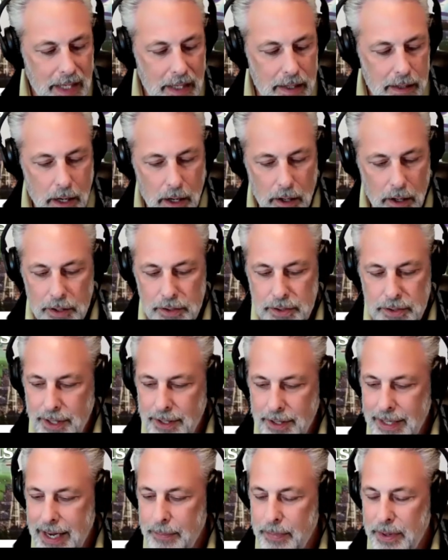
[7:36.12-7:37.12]
Carlos
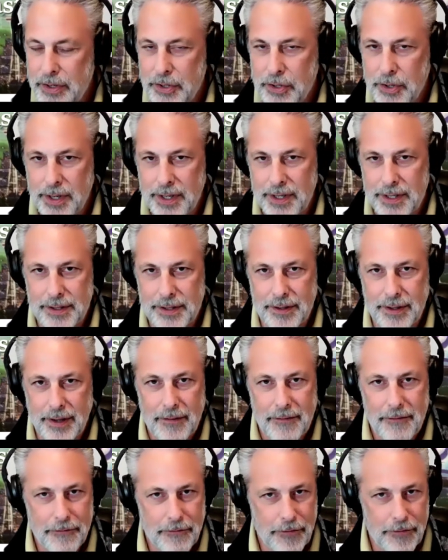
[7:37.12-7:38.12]
Dunlap injured his
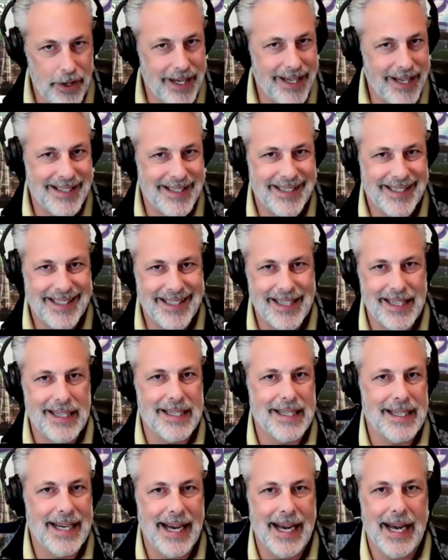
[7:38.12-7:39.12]
foot in this
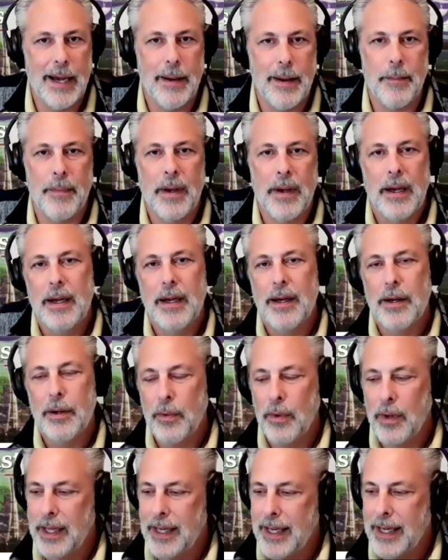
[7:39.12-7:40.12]
game,
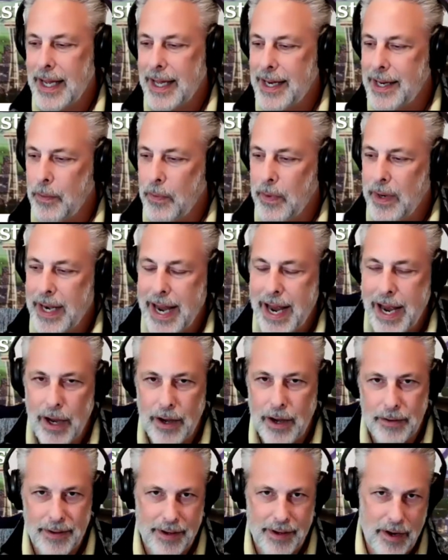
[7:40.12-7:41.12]
really kind of went
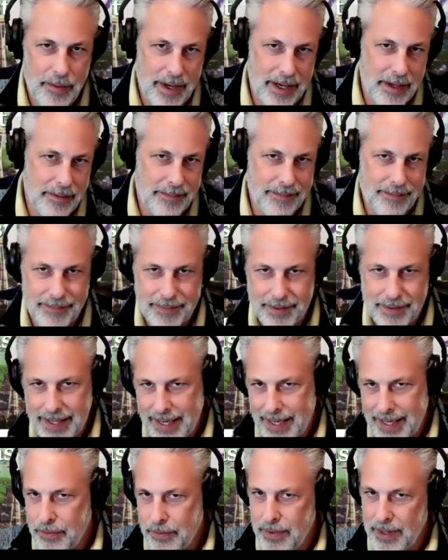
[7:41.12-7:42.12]
out. Nobody
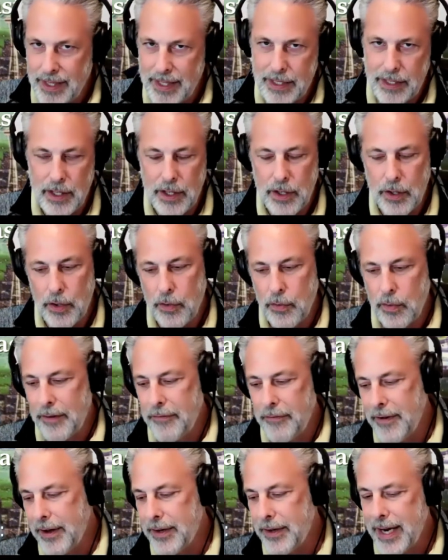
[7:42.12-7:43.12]
kind of really knew. I
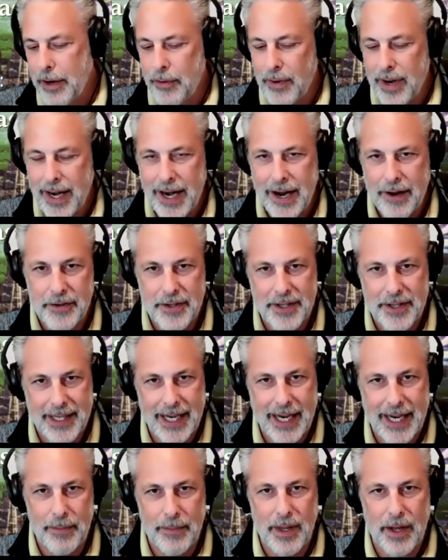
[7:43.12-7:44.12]
found out right after the
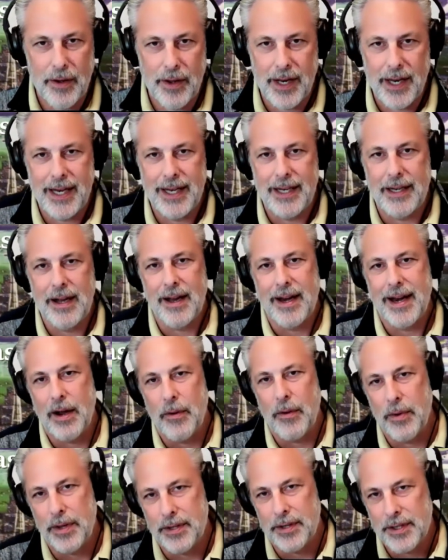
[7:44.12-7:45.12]
game, though, that he'd gone out
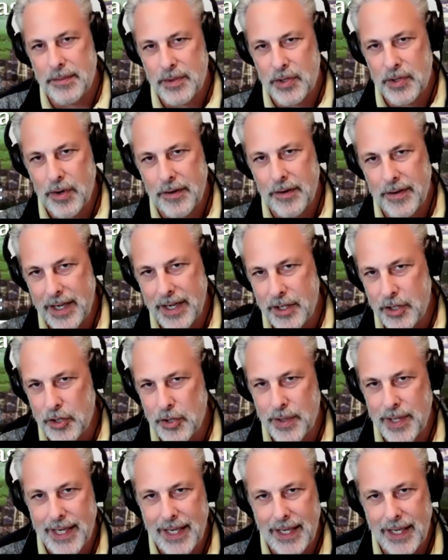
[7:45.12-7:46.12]
with some sort of
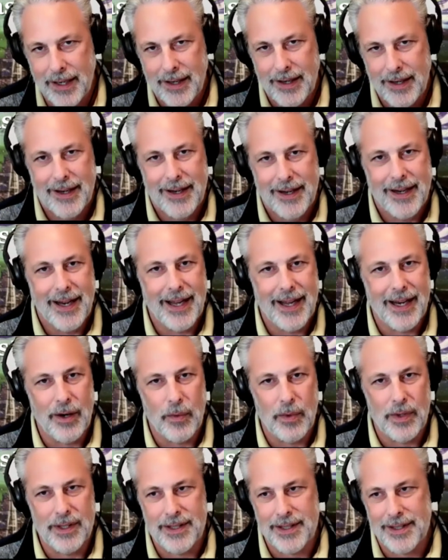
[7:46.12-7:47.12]
injury, and it
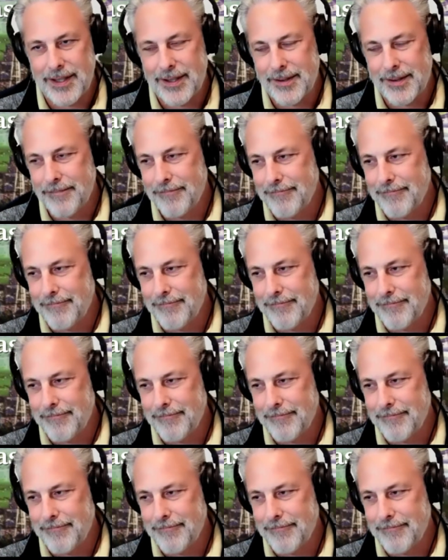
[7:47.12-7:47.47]
was,